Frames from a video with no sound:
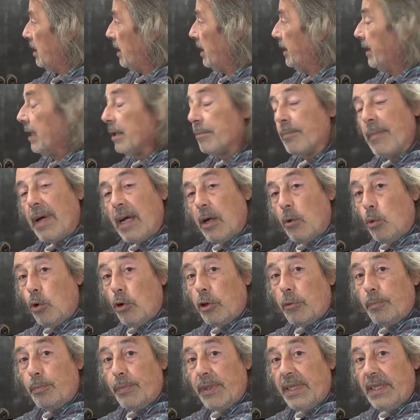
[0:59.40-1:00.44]
and that my
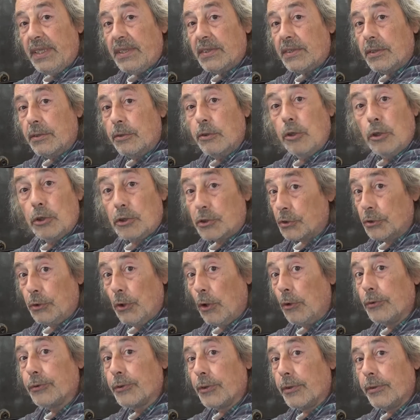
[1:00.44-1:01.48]
workpiece does
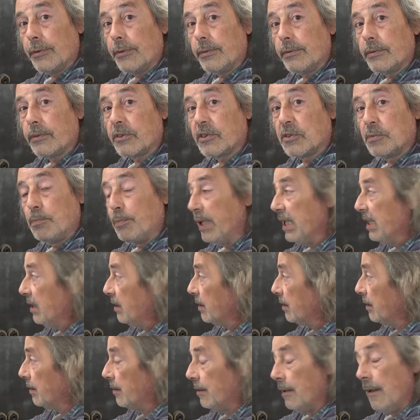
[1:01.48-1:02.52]
not spin
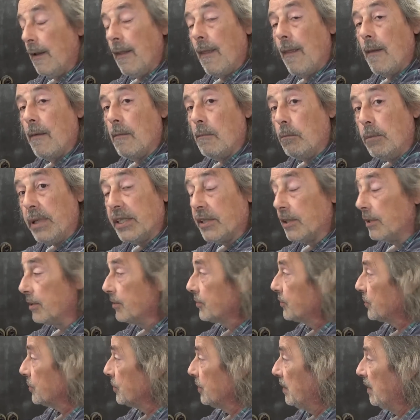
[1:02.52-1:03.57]

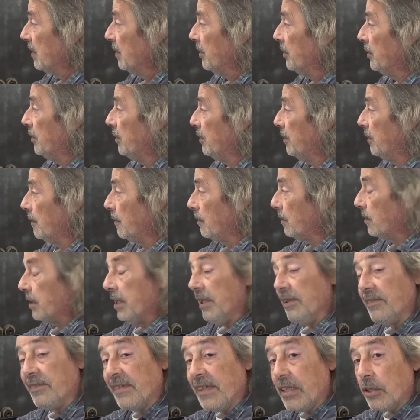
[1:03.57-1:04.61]
because
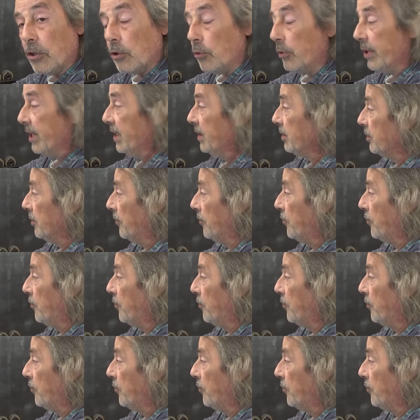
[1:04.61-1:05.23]
in theory the